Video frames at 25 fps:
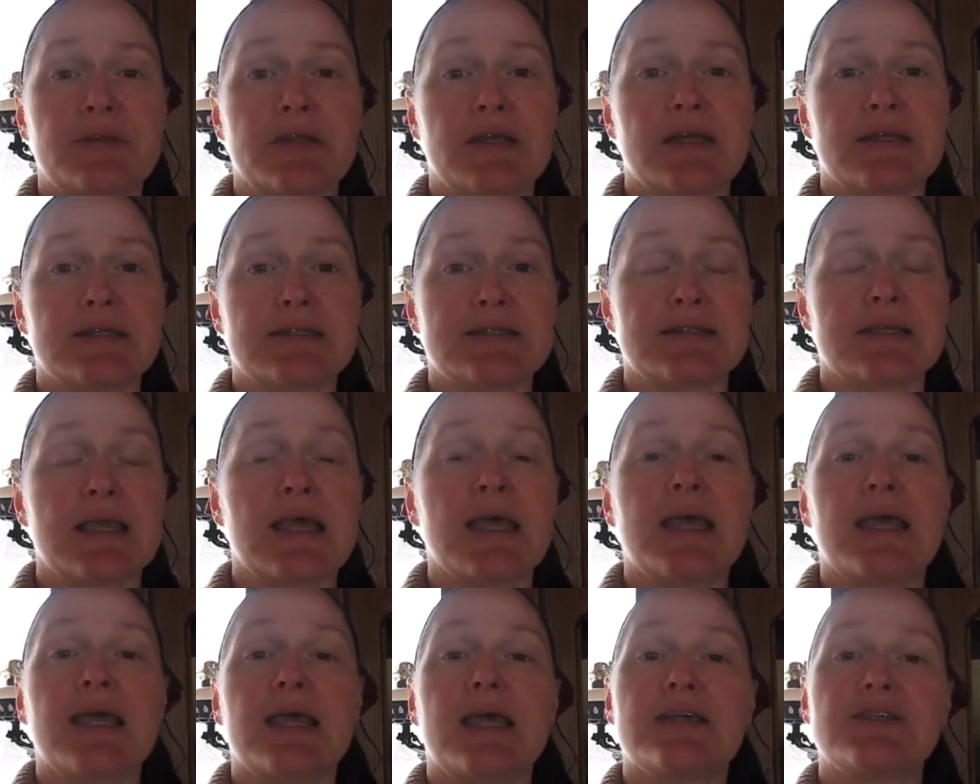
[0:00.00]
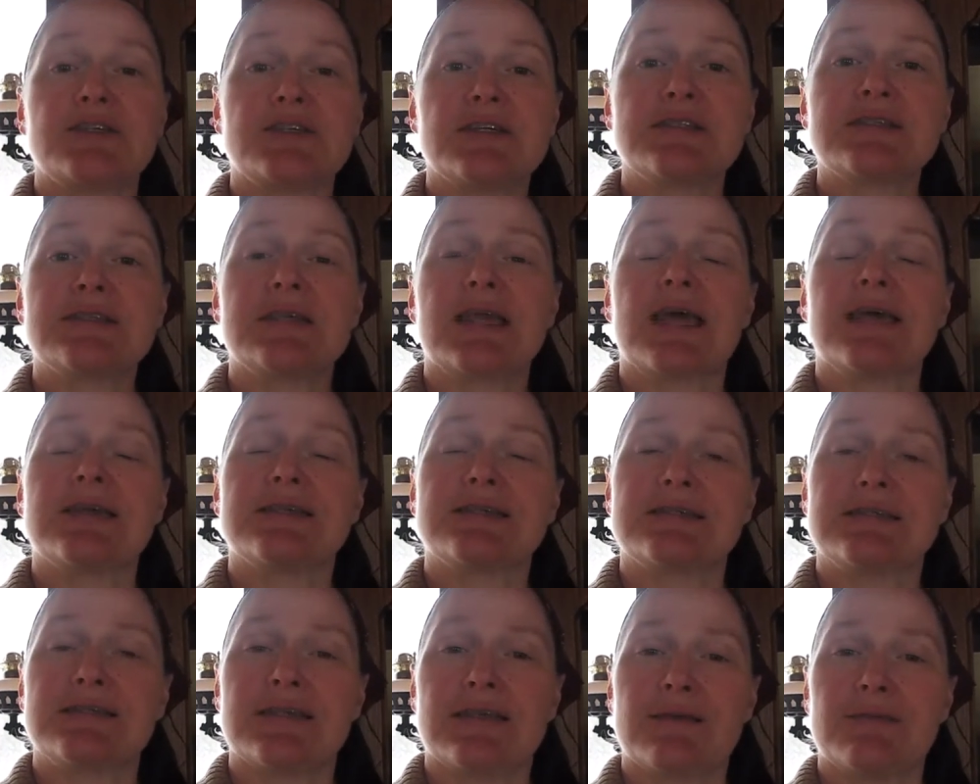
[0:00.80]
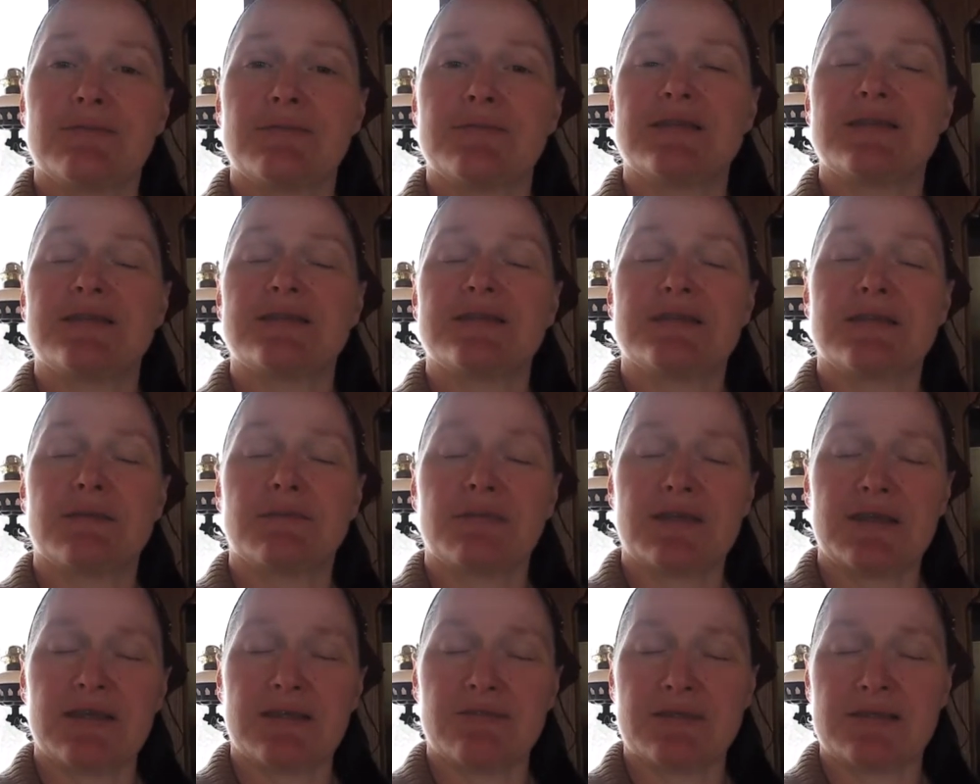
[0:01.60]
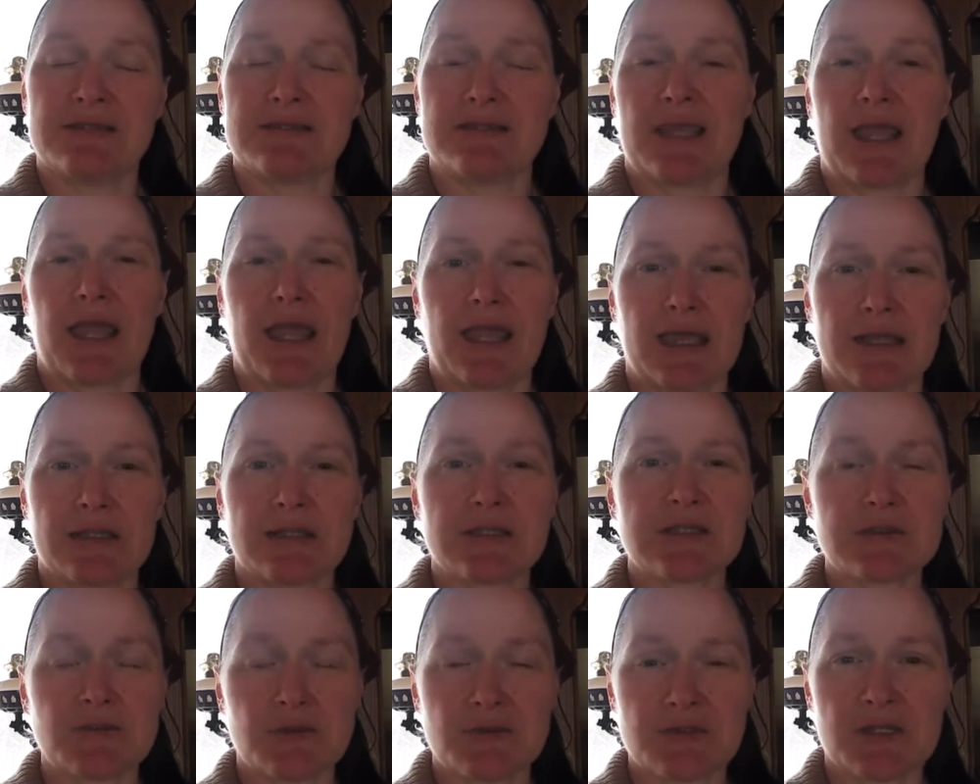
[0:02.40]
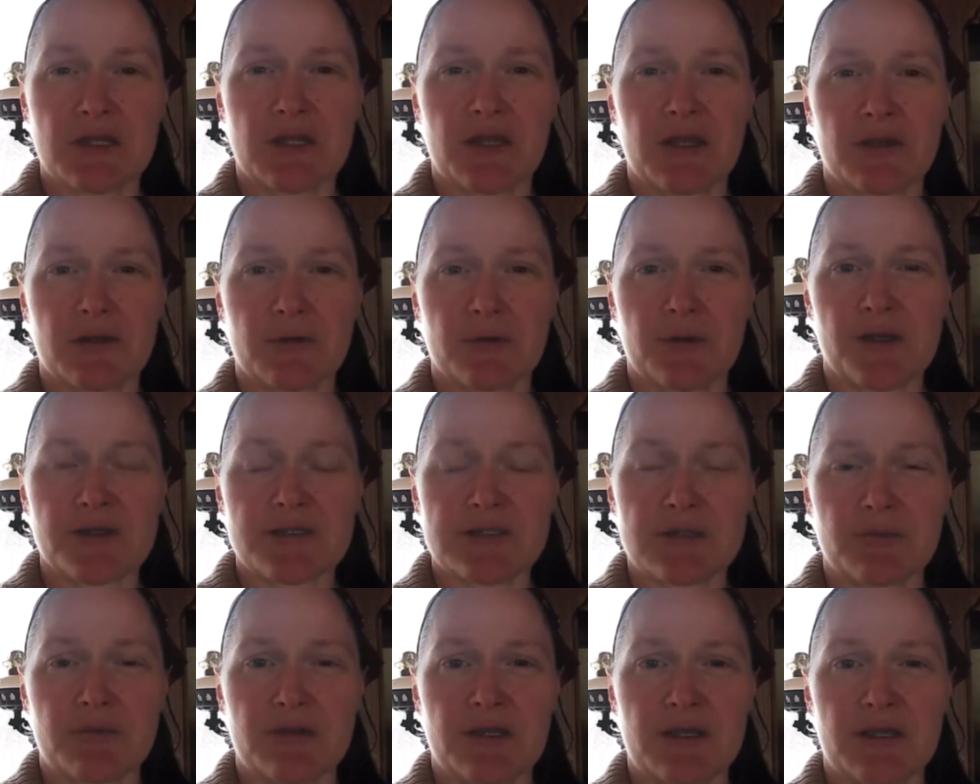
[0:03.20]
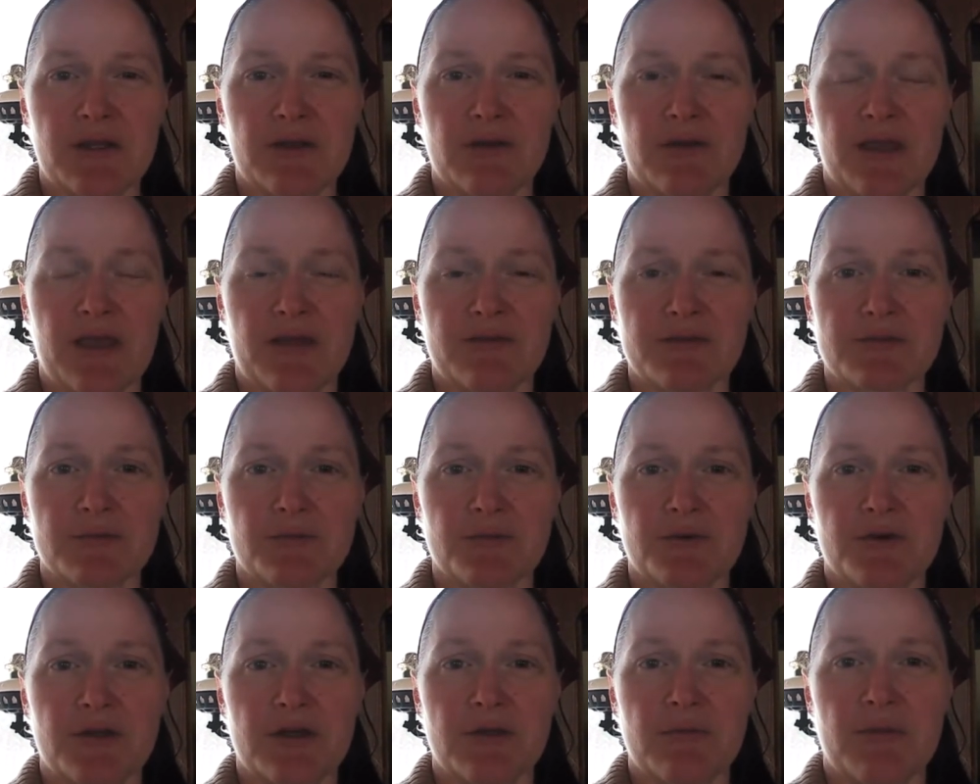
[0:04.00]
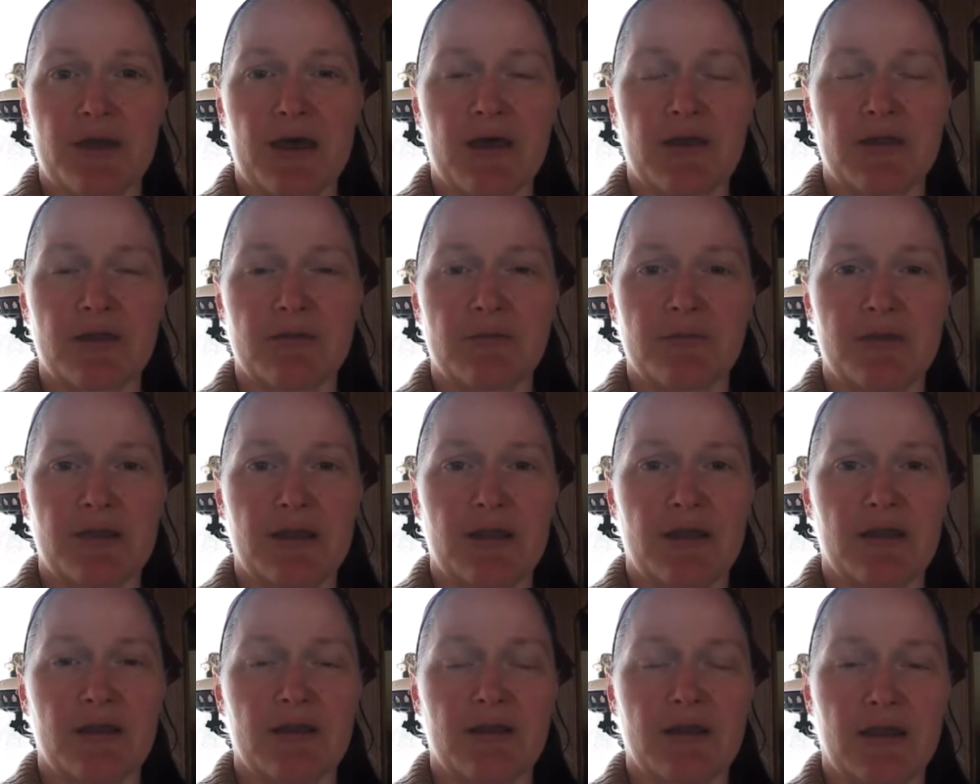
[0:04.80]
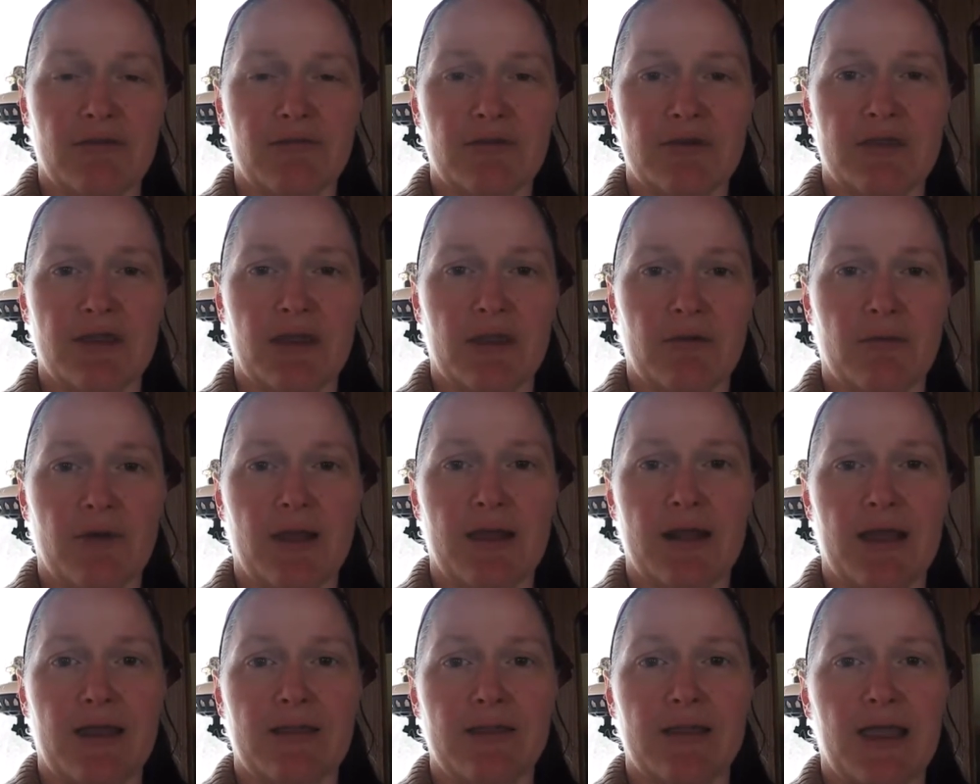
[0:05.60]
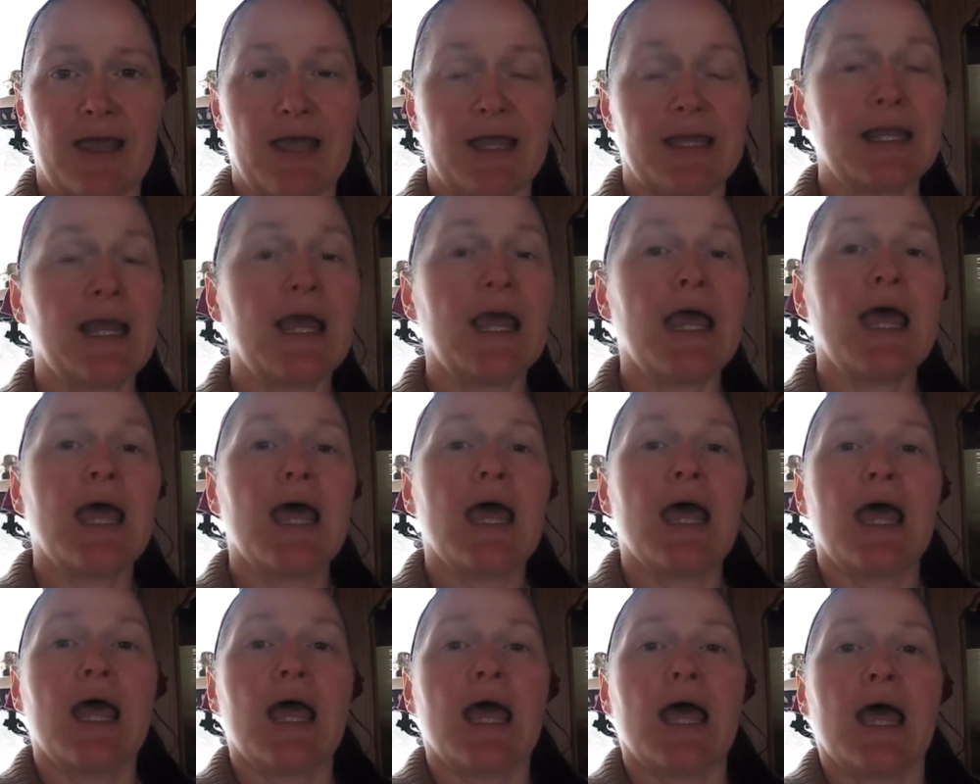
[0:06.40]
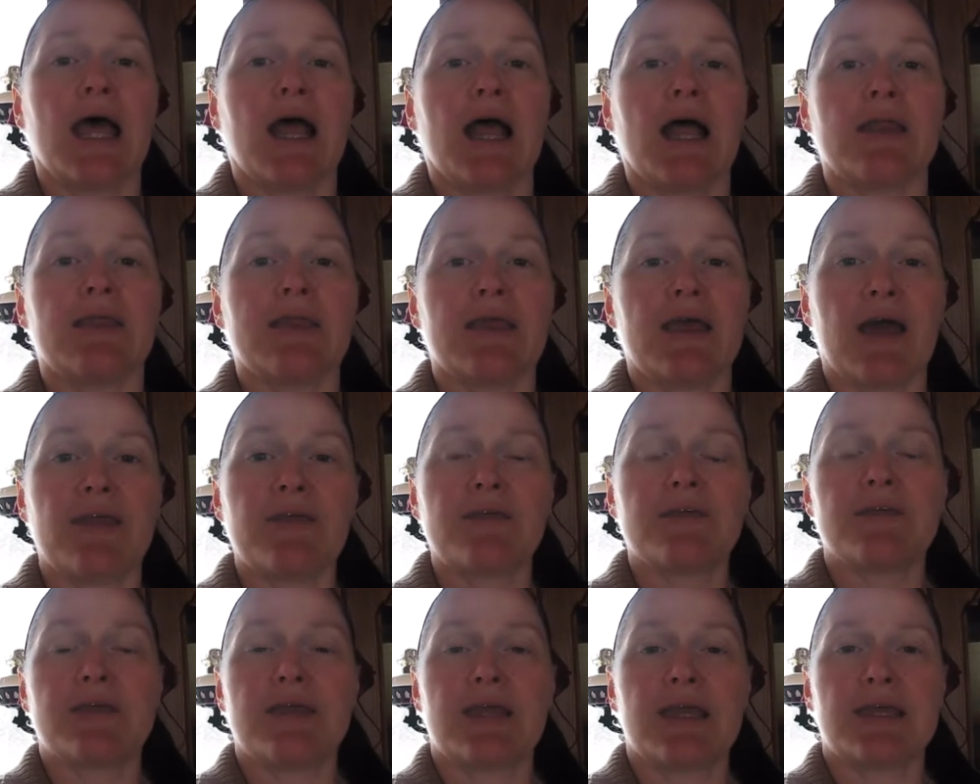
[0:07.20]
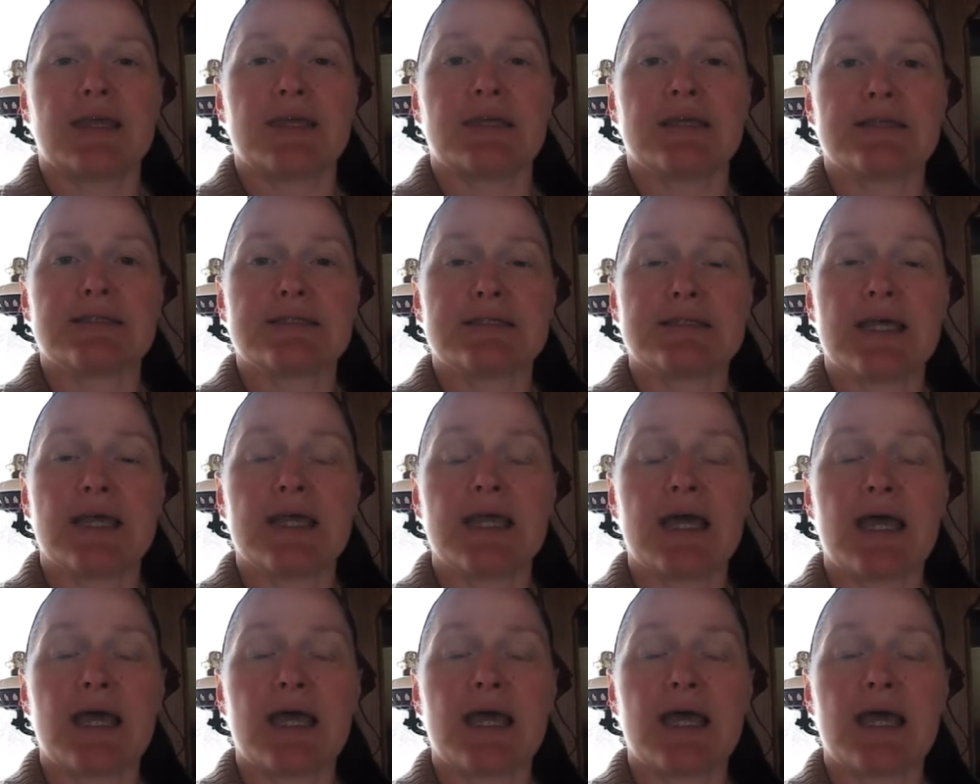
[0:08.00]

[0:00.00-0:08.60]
it's it's just got some some give and take in this particular recipe you don't have to worry about it being everything right online the other thing is